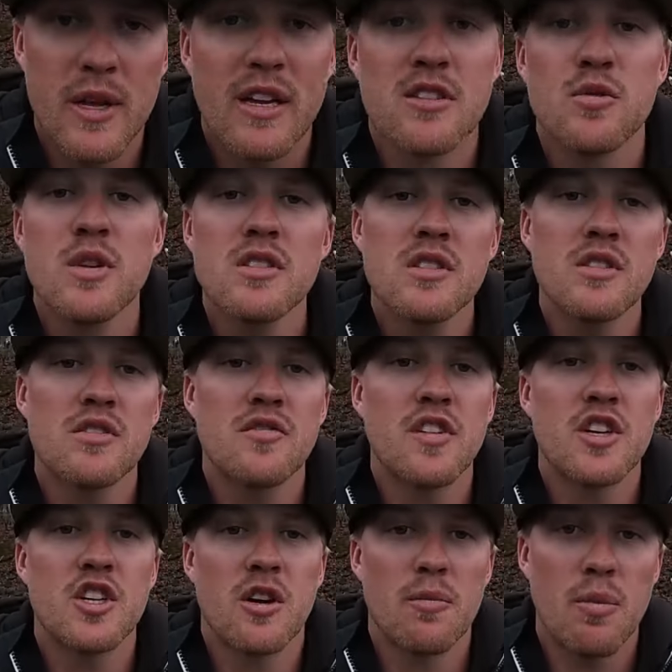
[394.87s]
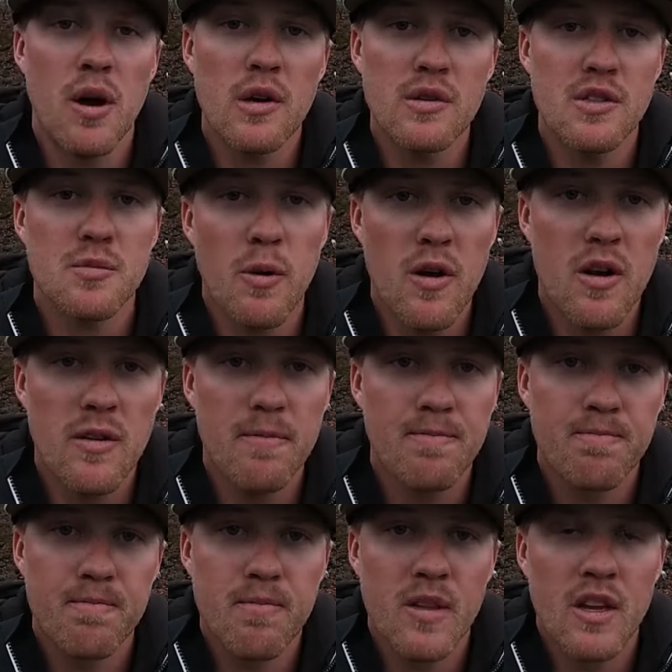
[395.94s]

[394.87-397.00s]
because once those fish are post-spawn,